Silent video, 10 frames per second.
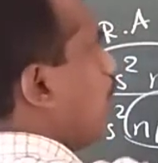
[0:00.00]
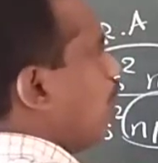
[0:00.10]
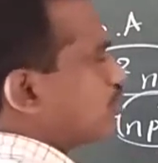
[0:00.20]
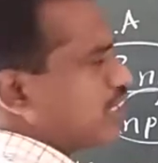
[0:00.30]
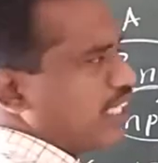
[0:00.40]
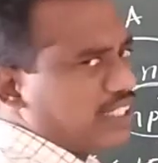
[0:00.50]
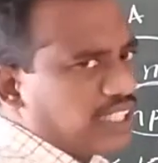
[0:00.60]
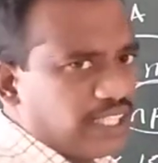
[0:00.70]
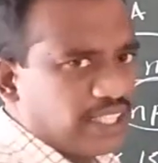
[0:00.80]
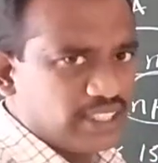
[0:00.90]

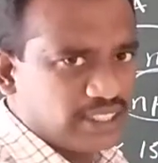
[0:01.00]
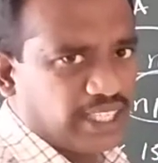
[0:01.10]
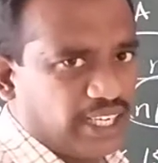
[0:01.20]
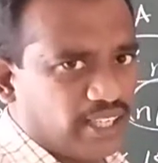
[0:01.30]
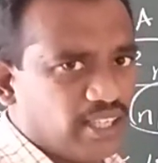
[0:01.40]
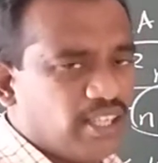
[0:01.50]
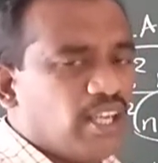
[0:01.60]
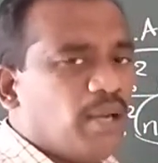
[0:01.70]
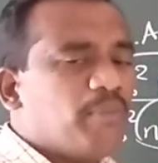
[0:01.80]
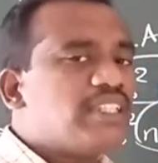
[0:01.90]
oxidation state.
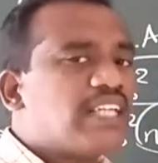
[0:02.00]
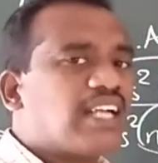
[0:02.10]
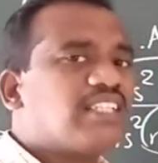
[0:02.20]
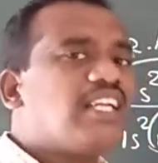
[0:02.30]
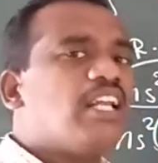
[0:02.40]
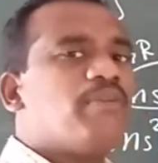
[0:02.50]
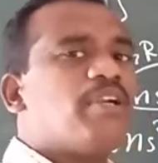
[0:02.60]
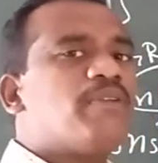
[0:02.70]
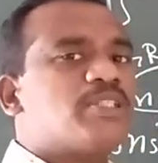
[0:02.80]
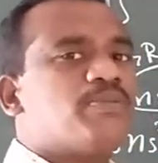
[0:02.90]
Means another element
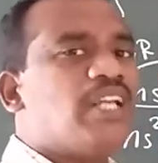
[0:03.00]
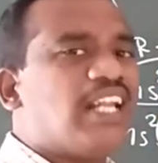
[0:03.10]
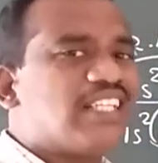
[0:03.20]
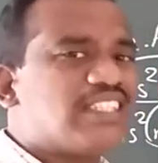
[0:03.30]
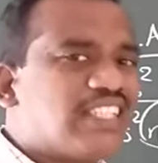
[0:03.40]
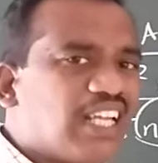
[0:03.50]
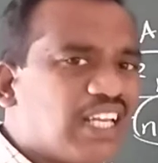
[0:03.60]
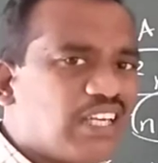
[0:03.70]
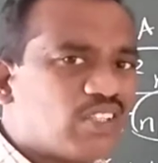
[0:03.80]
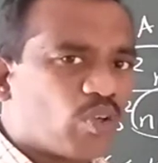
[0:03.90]
must be lesser
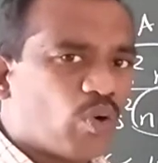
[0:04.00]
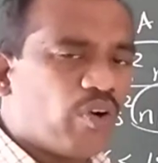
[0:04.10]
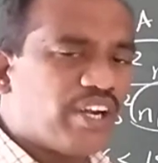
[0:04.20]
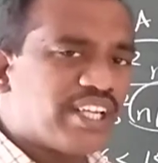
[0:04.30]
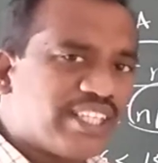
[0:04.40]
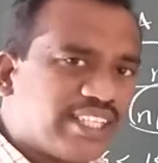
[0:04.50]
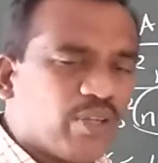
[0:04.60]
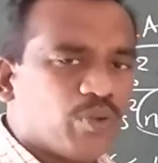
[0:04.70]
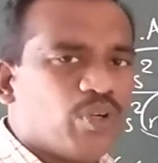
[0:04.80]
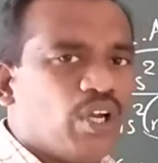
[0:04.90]
electronegative
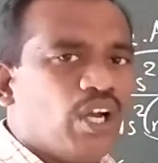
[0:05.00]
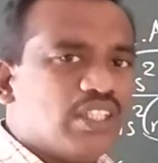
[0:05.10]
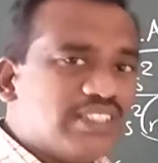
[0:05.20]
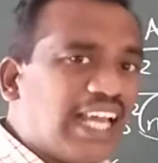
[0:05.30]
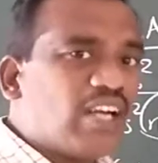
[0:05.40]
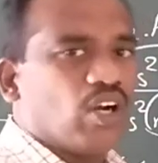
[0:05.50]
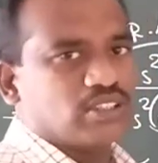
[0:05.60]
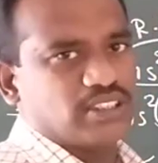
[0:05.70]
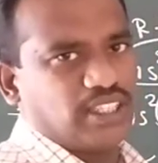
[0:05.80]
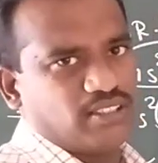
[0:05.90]
than
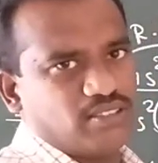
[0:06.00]
oxygen.